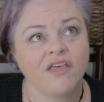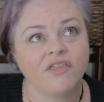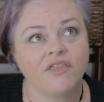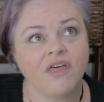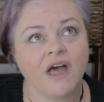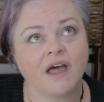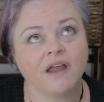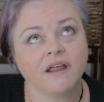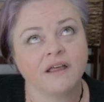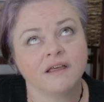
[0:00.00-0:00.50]

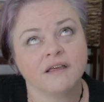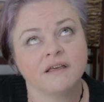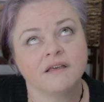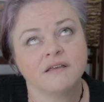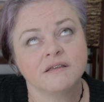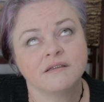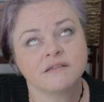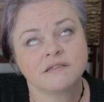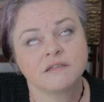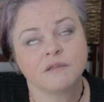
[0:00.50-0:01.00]
That
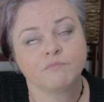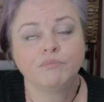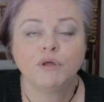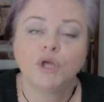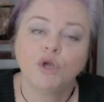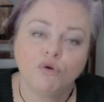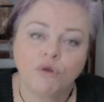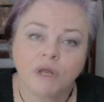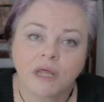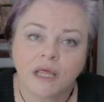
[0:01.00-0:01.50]
is the
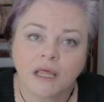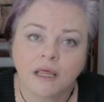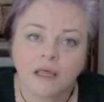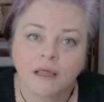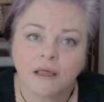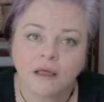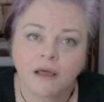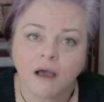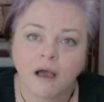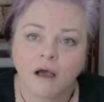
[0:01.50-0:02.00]

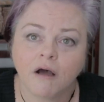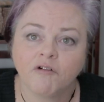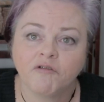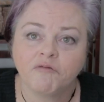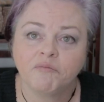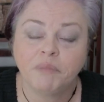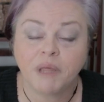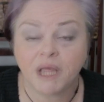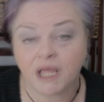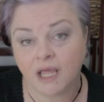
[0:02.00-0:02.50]
beauty
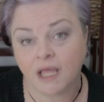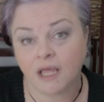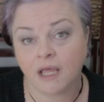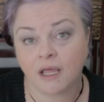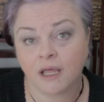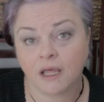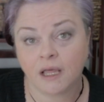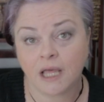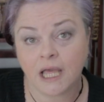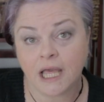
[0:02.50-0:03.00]
of
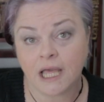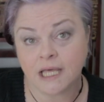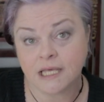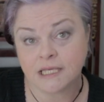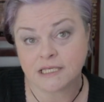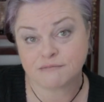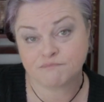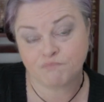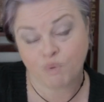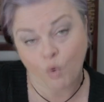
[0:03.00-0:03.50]
being
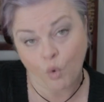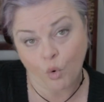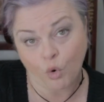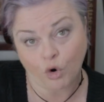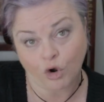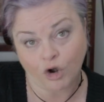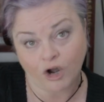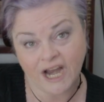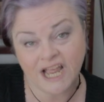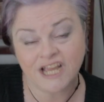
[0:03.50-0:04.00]
as
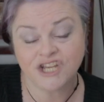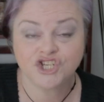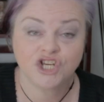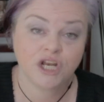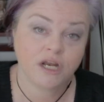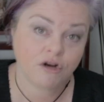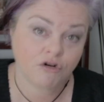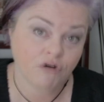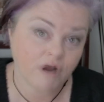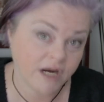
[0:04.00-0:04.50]
poor and
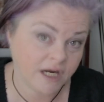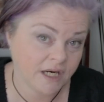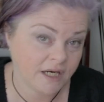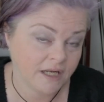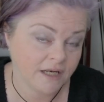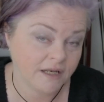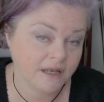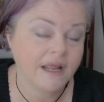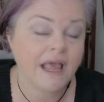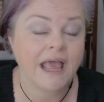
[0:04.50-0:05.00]
shitty
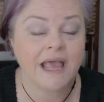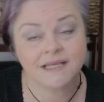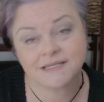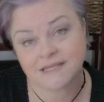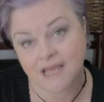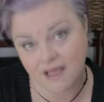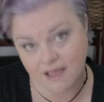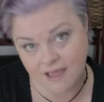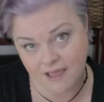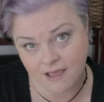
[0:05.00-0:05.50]
credited as
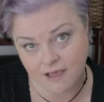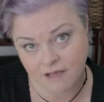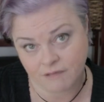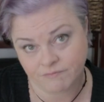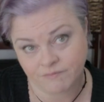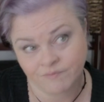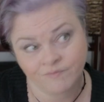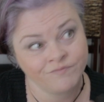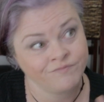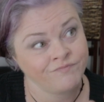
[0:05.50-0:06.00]
I
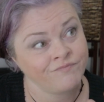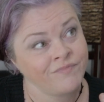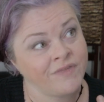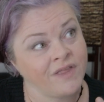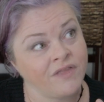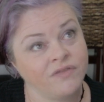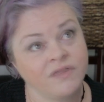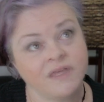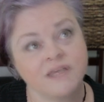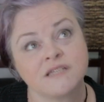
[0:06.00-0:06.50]
am.
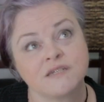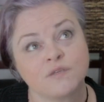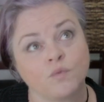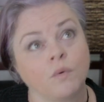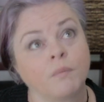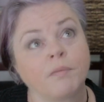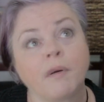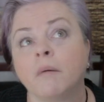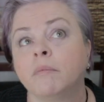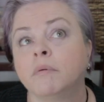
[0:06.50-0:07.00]
This
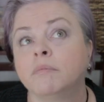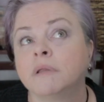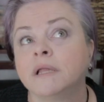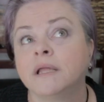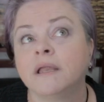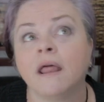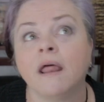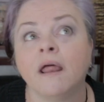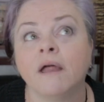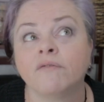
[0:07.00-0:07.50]
will
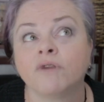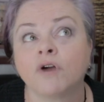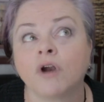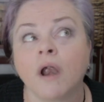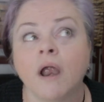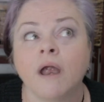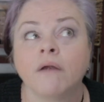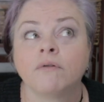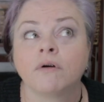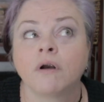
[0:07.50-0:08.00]
probably
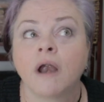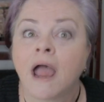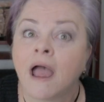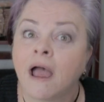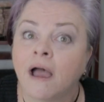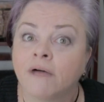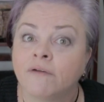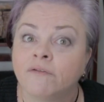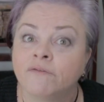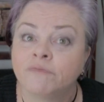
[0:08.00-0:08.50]
never, ever
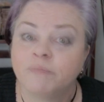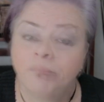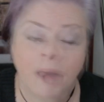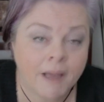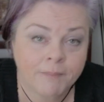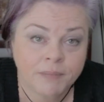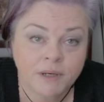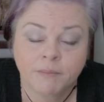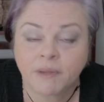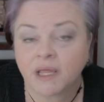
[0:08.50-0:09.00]
have
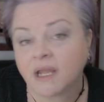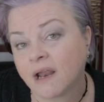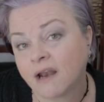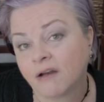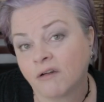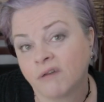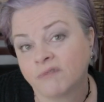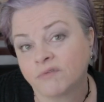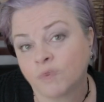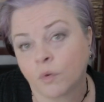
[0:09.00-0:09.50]
happened to me, and I
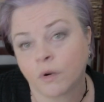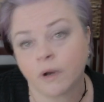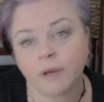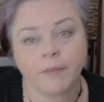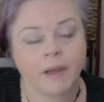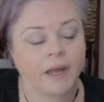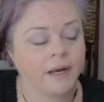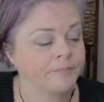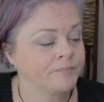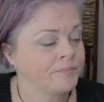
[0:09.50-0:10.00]
don't have to worry
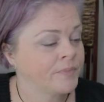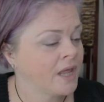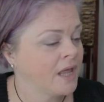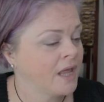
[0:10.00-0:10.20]
about it.